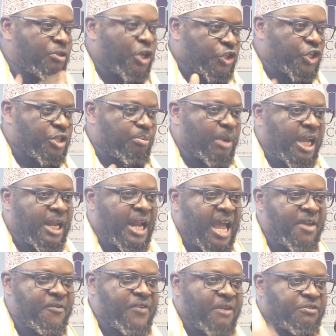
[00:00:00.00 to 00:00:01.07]
this is my
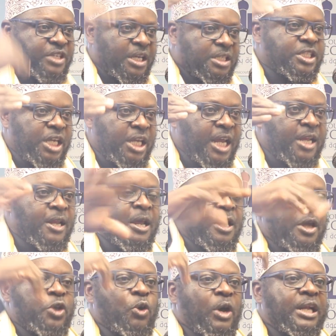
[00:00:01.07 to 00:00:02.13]
life, I've succeeded,
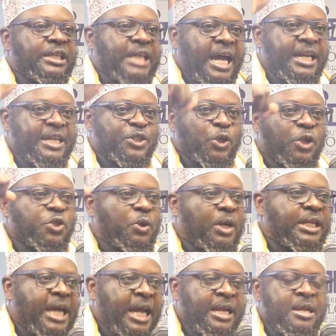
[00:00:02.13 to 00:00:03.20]
your dad is not
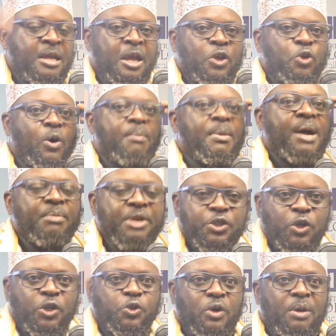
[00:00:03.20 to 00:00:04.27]
your dad, your mom
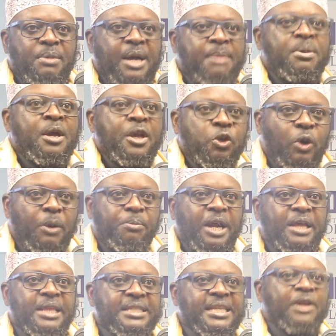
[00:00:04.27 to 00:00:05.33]
is not your mom, your
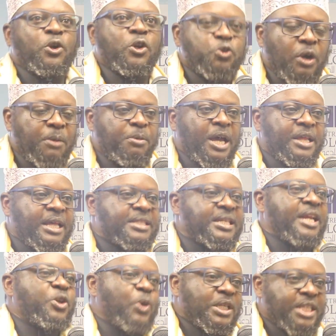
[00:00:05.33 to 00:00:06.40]
brothers are not your brothers,
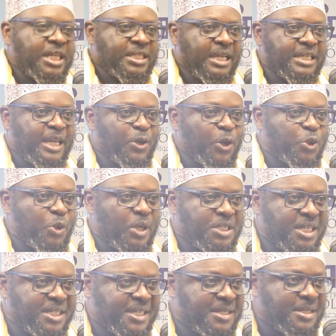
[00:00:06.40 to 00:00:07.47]
and your sisters are not your
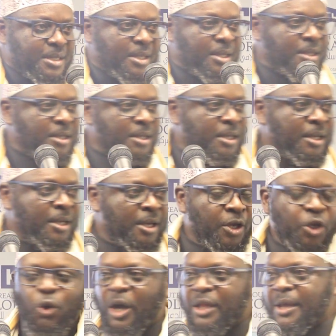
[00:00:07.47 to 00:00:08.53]
sisters.
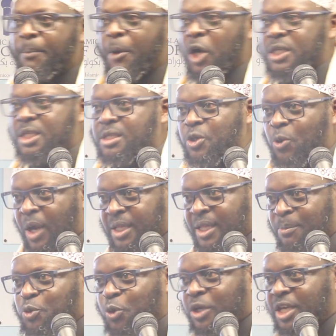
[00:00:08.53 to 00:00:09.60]
You are the boss, you want
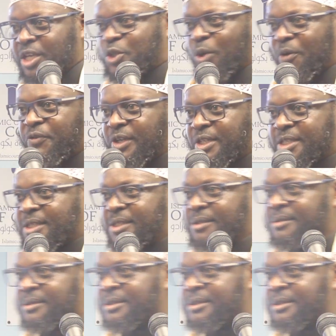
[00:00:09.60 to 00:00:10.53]
them to kiss your feet.